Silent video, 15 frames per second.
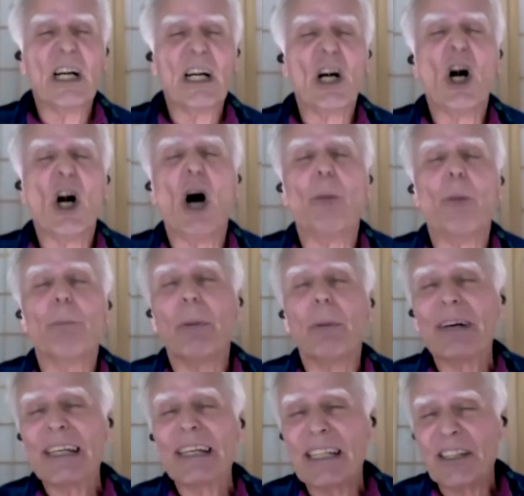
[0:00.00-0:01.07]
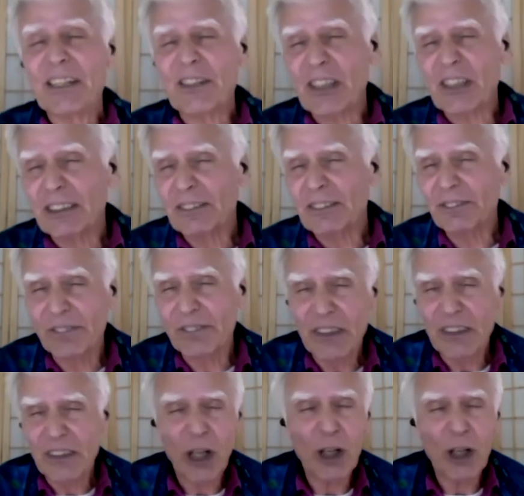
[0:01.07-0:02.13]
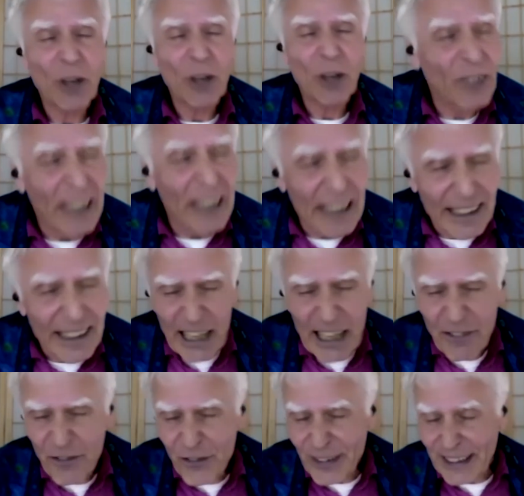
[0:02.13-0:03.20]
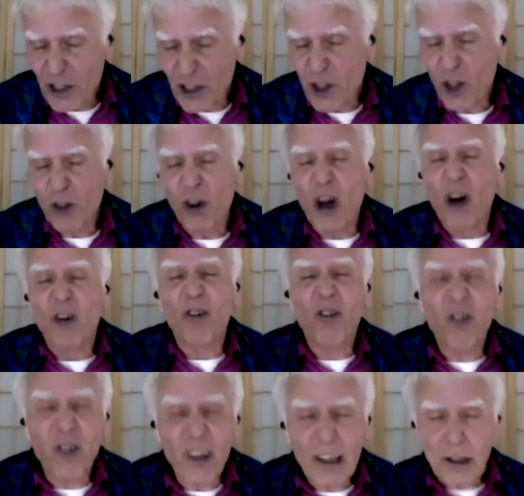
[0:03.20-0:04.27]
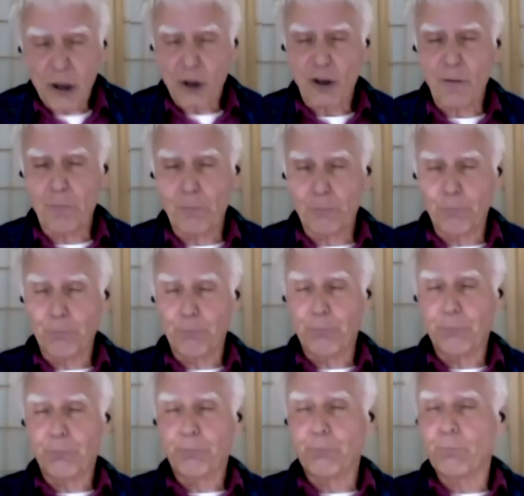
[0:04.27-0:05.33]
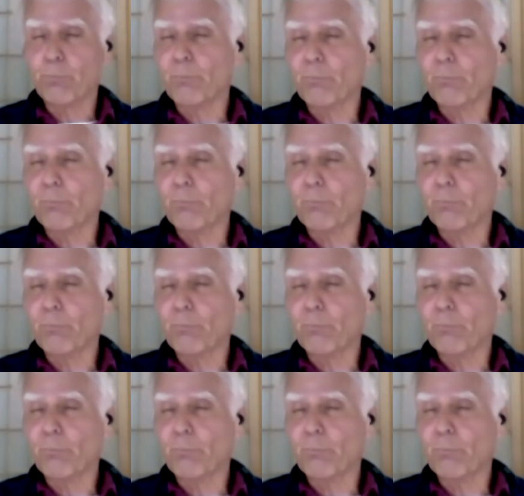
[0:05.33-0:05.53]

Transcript: a point of leverage, the fulcrum mm-hmm,